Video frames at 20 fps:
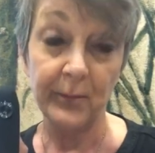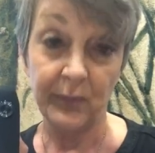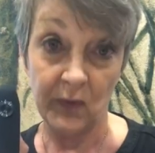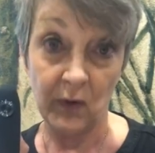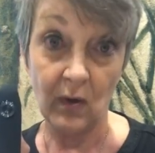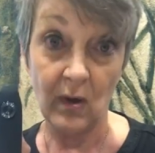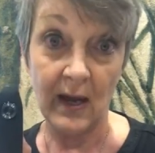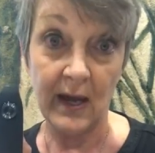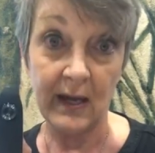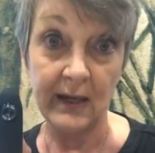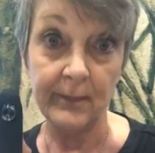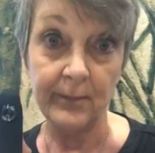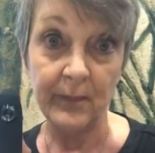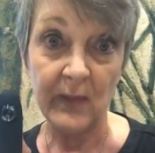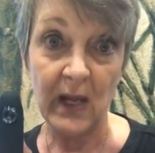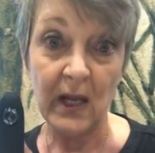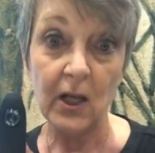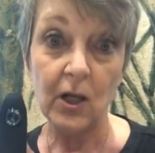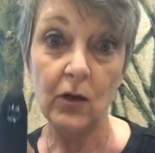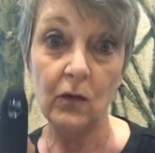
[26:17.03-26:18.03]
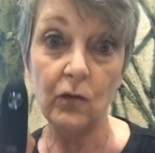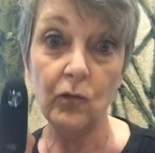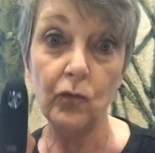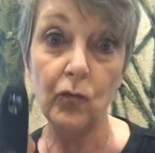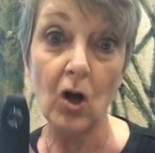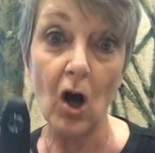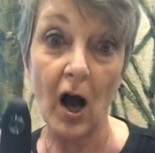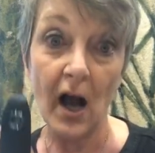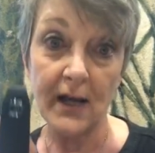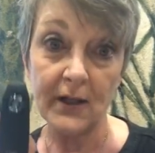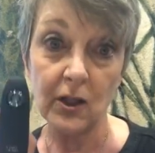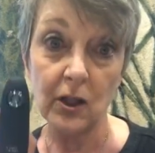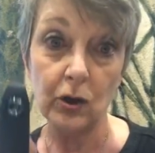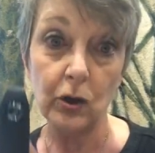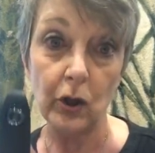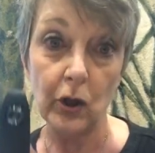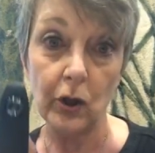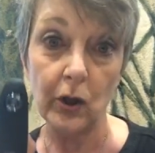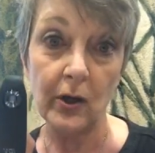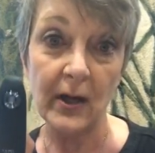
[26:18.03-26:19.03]
Okay? You've got to
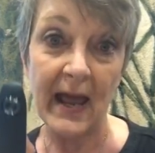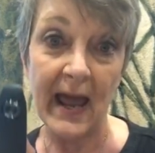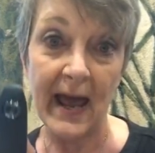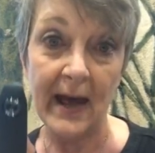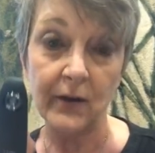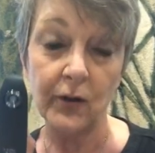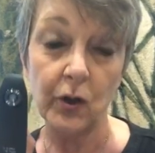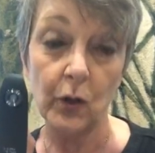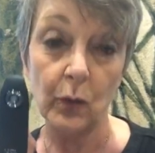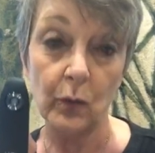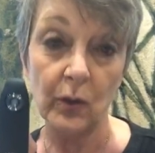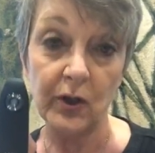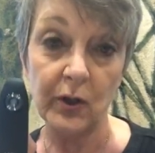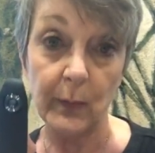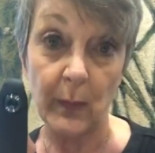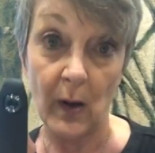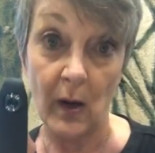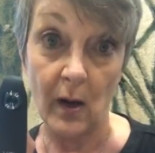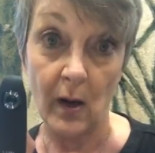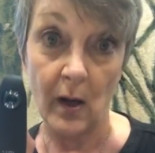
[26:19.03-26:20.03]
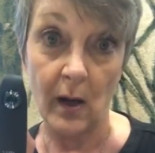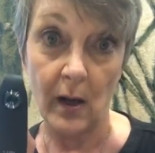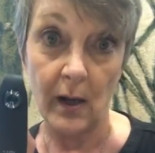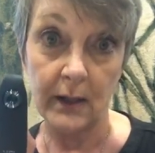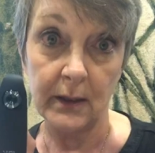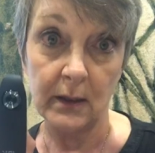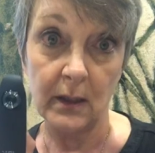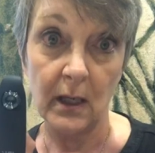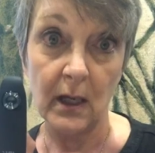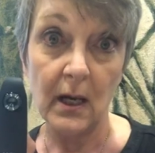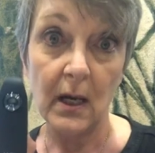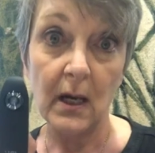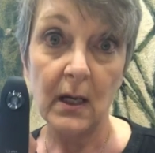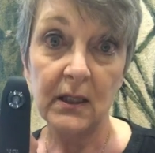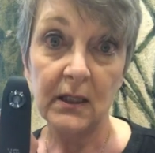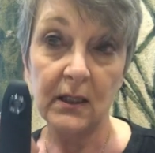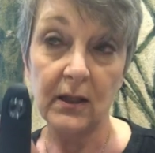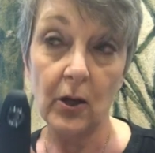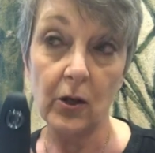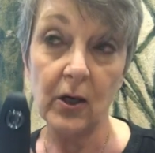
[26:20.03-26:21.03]
learn how to respond.
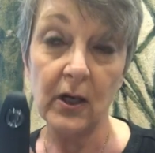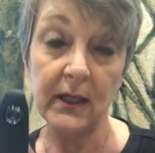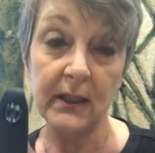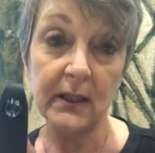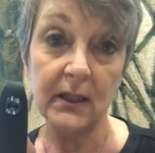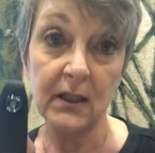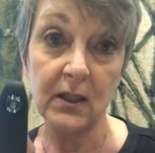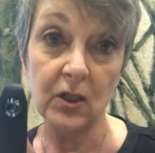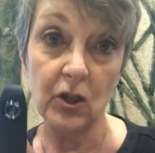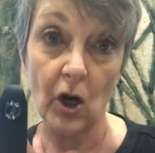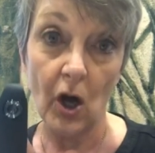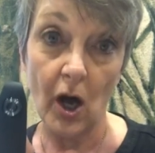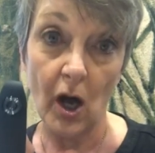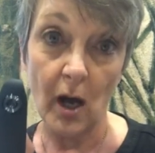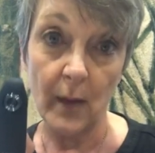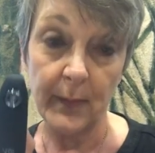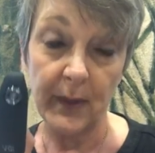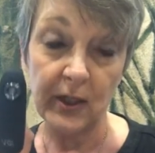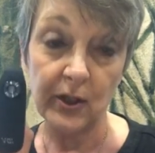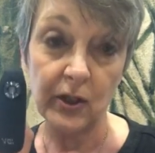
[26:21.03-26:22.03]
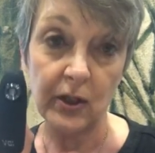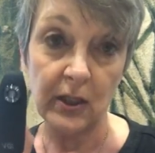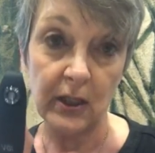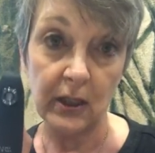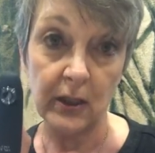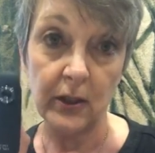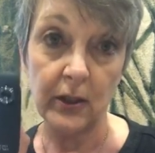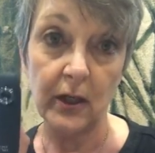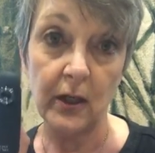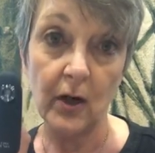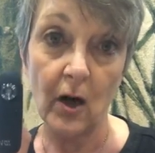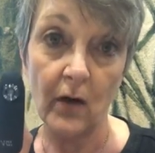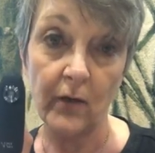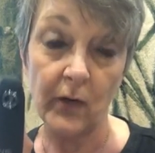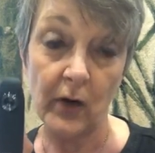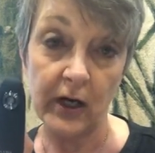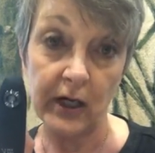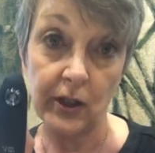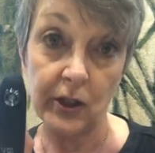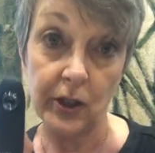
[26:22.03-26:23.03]
So they're going to stop stealing our
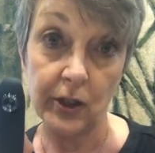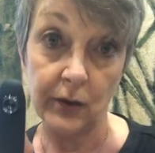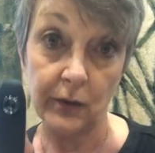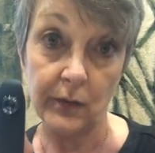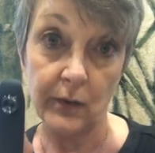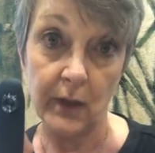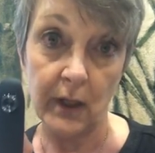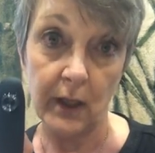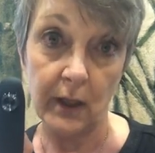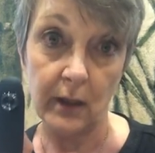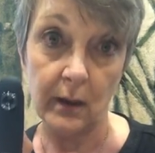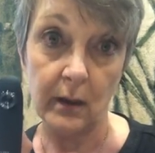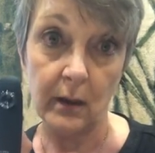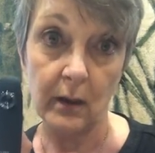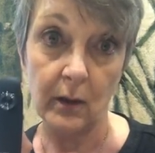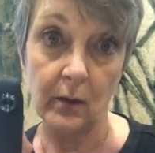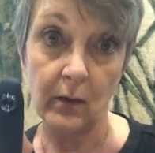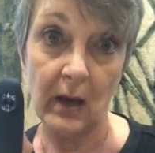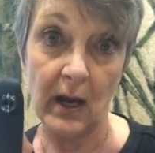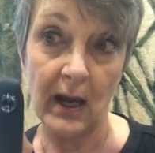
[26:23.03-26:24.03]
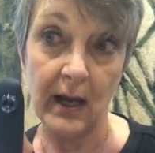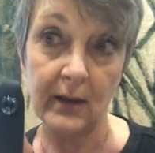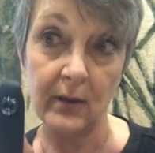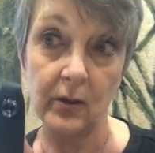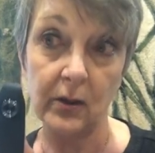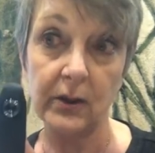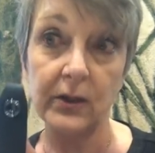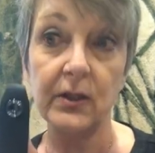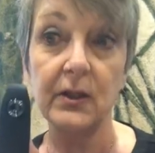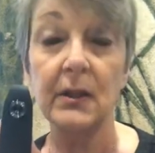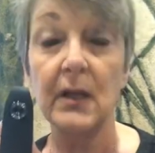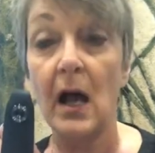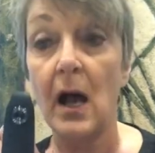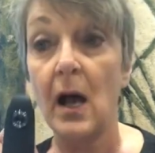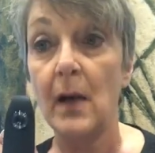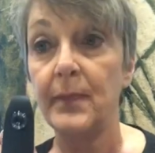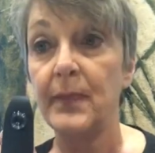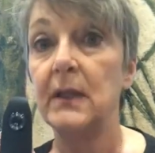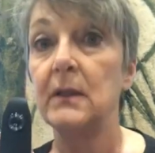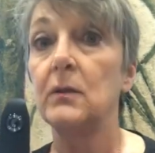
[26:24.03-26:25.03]
freaking children. Okay? They're going to
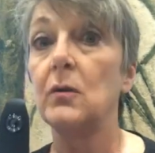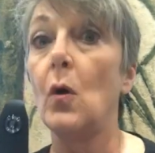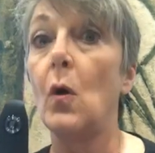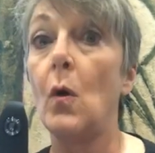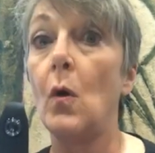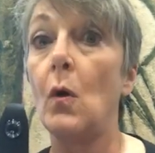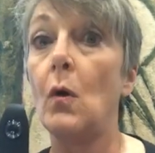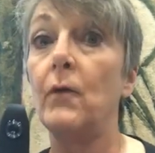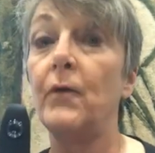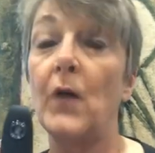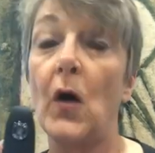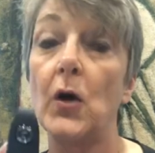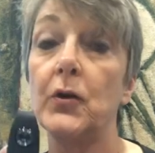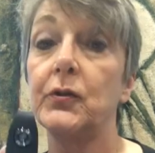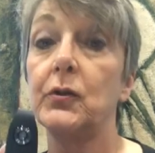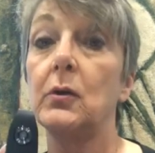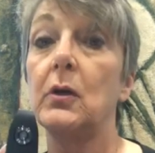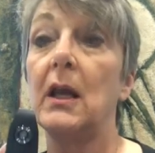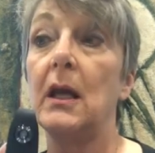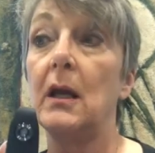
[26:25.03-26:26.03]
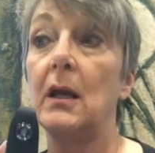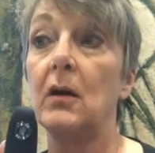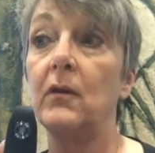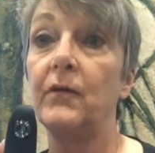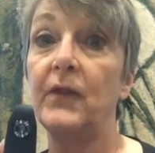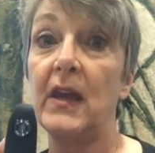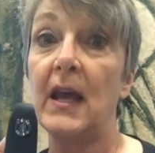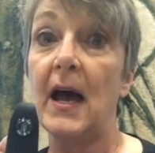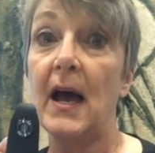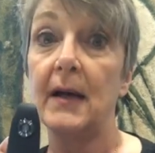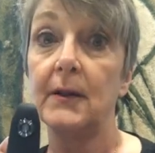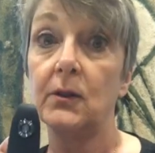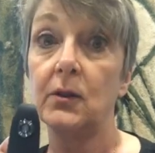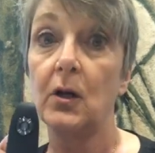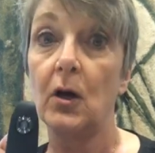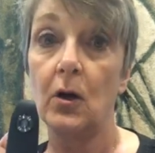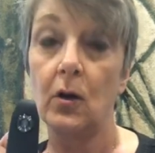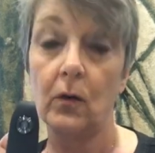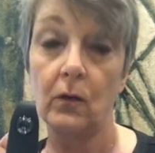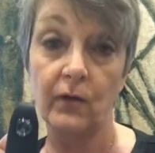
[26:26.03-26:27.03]
stop this whole foster care
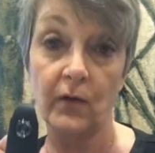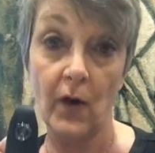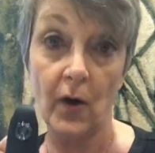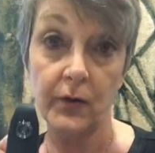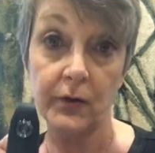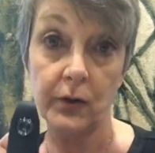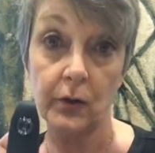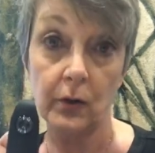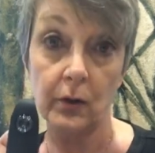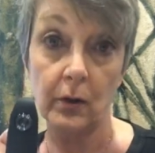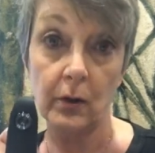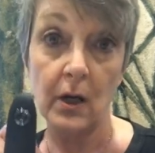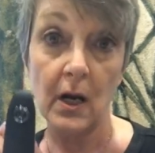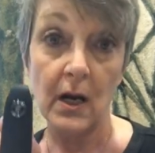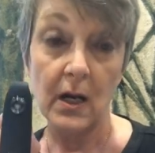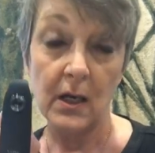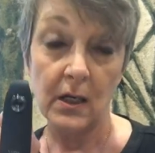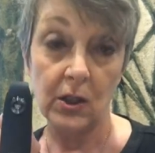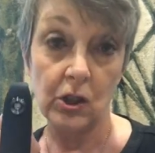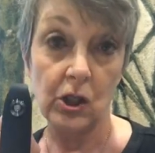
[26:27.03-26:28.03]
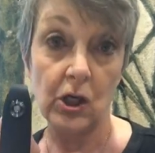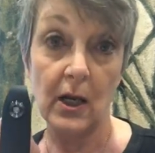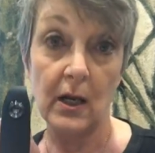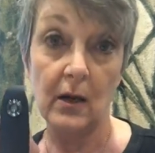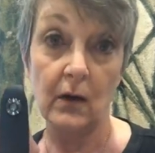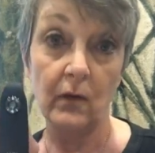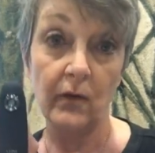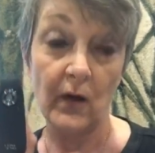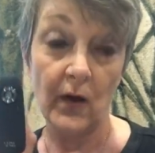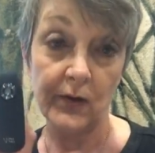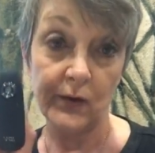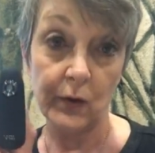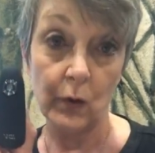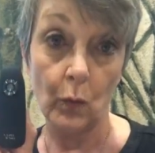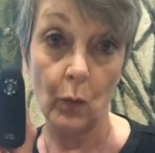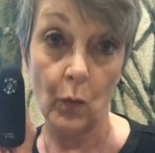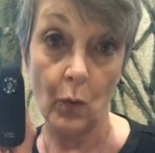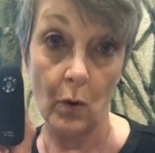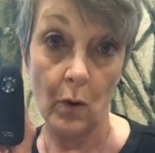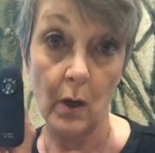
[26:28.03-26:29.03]
fiasco, foster jail, foster
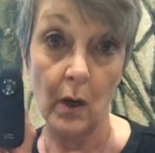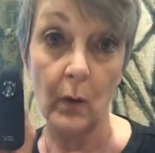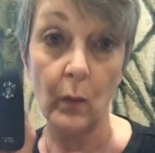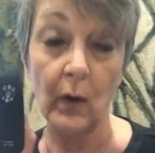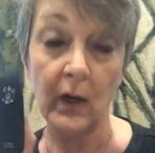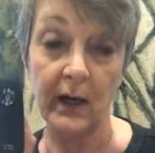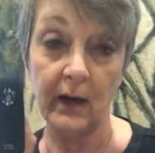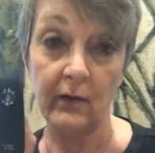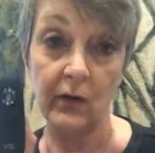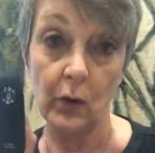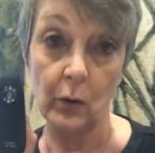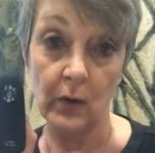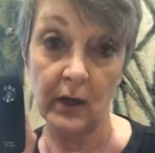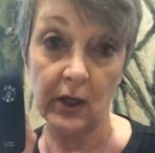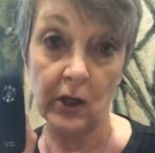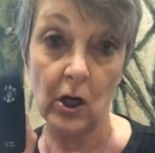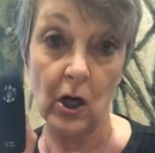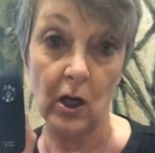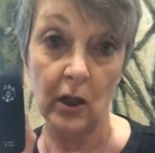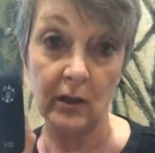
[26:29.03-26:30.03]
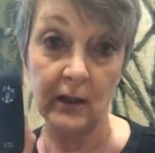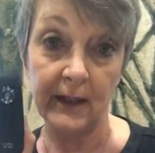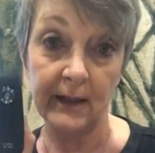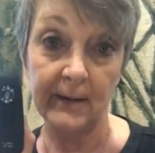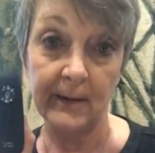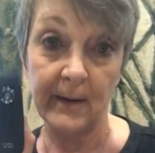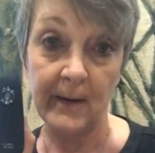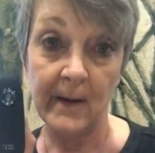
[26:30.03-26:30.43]
war, whatever you want to call it.